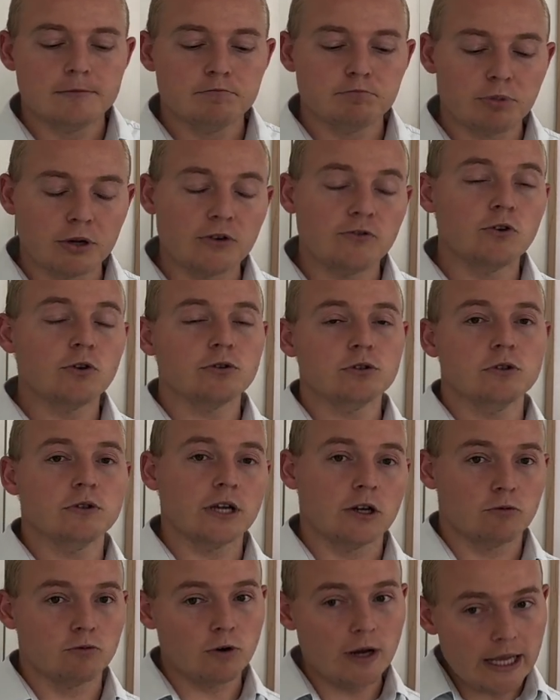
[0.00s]
But if you're doing
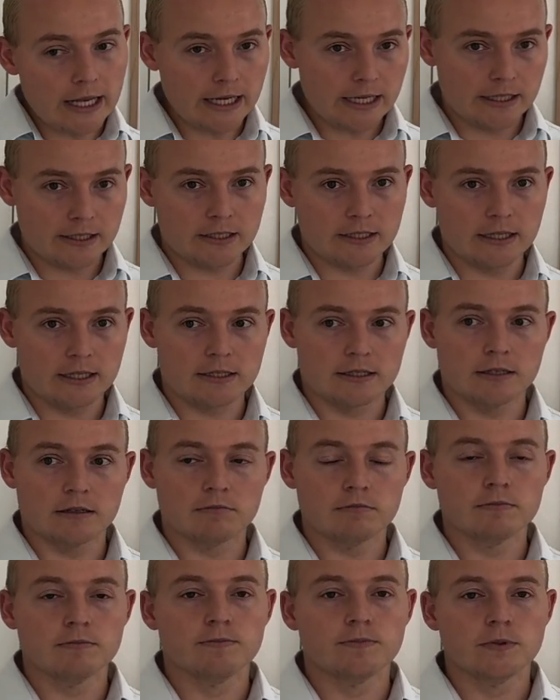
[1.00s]
a radiant
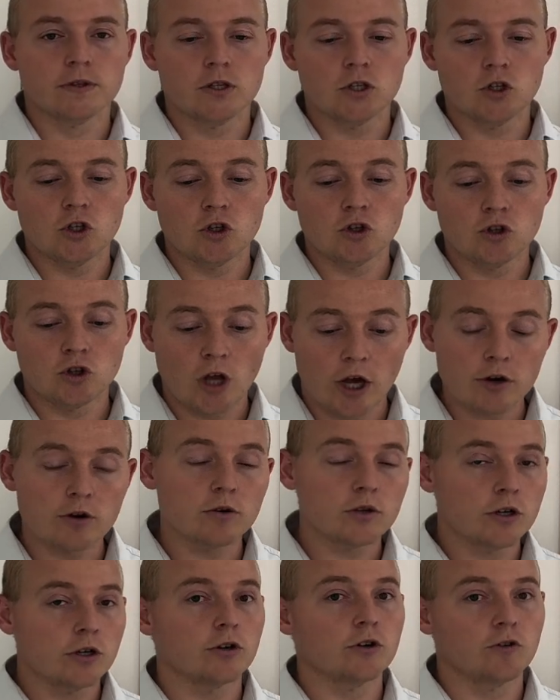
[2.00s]
system, not
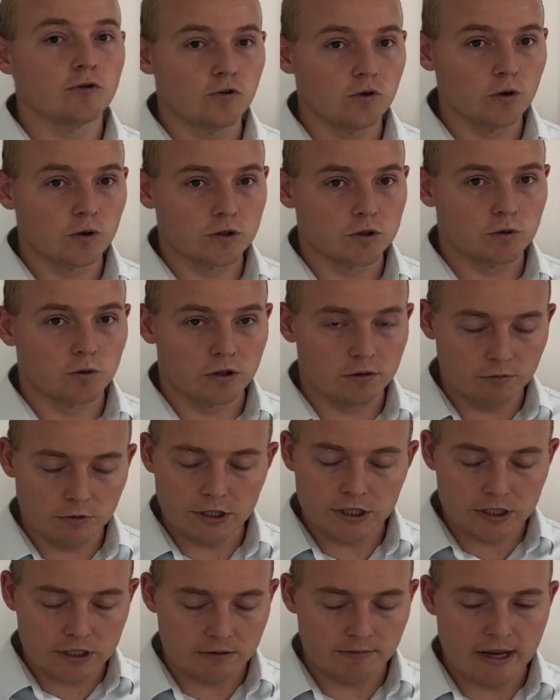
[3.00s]
only are your floors warm,
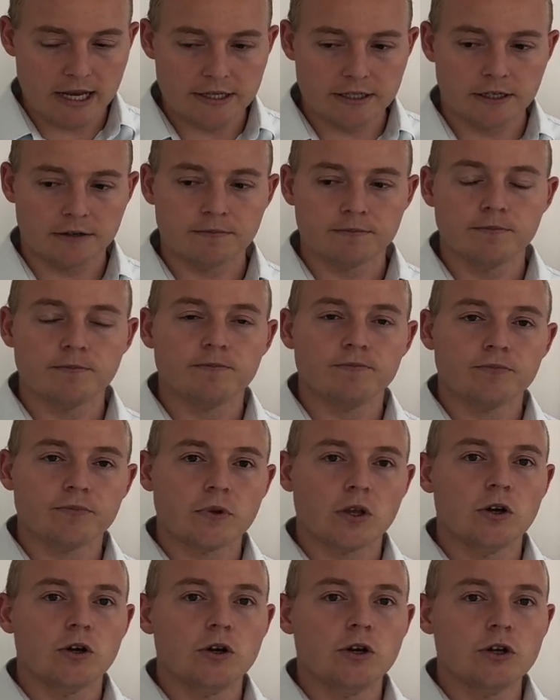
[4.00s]
which is amazing,
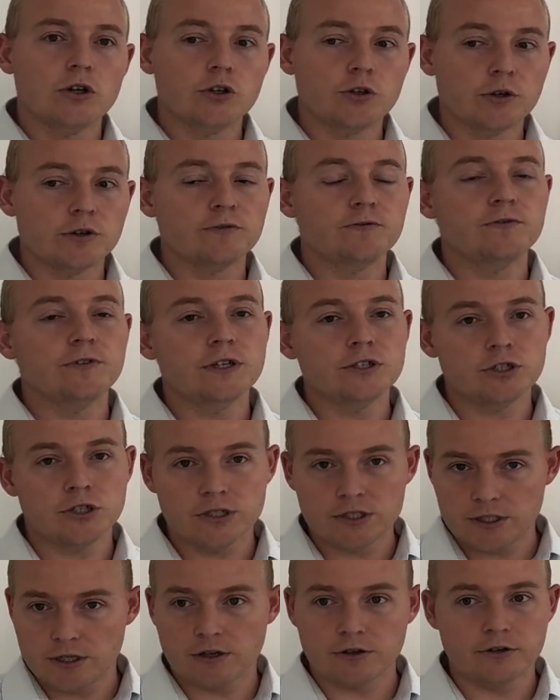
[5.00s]
your
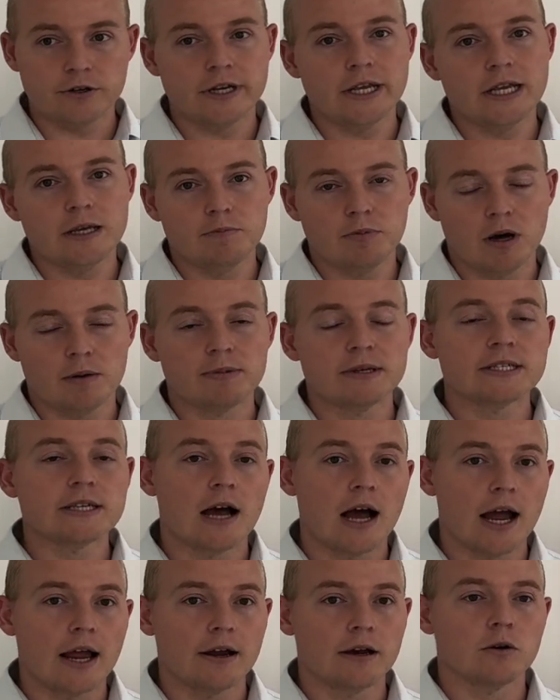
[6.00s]
efficiency on your heat pump is
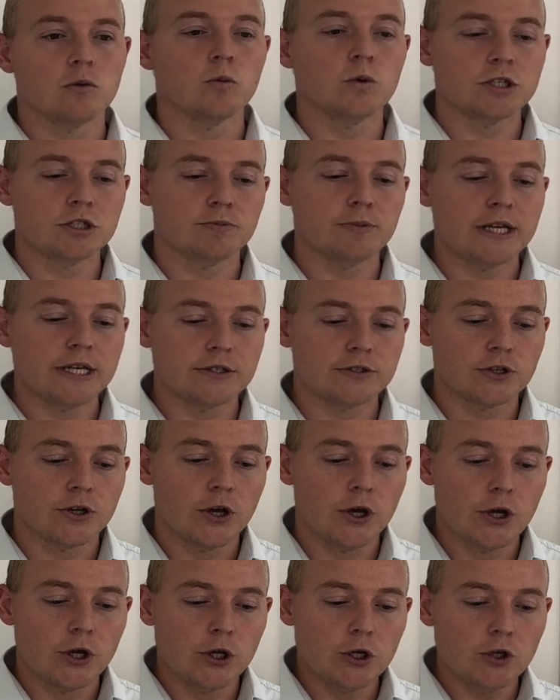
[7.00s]
higher, which means
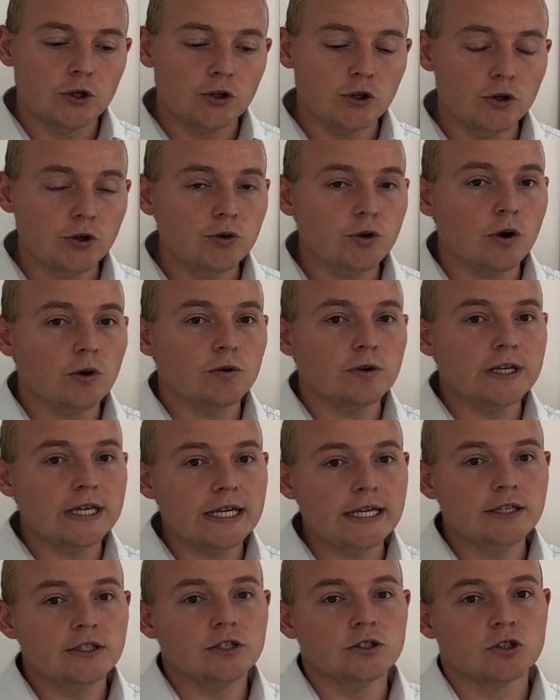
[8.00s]
you don't
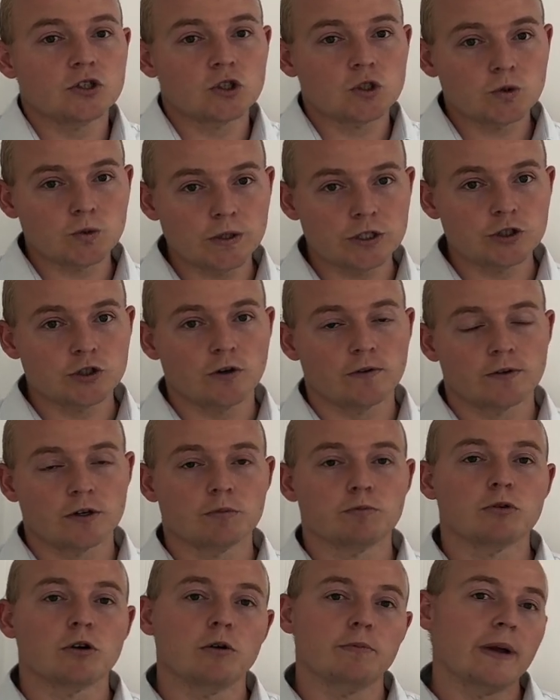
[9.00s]
need to switch over to
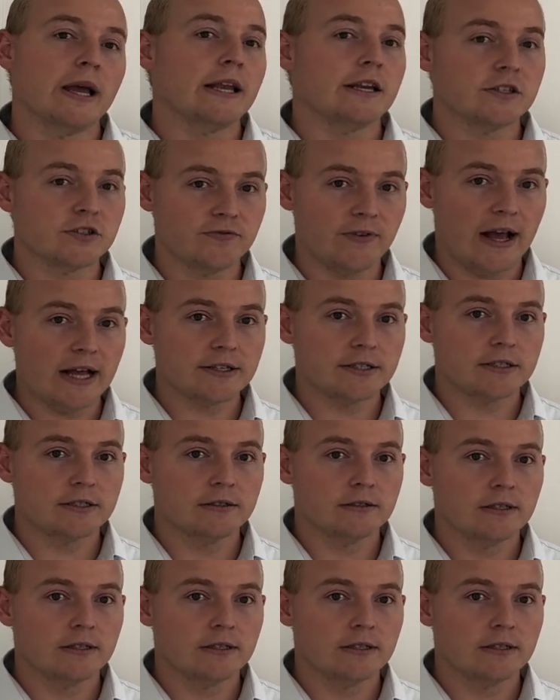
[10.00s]
propane as fast.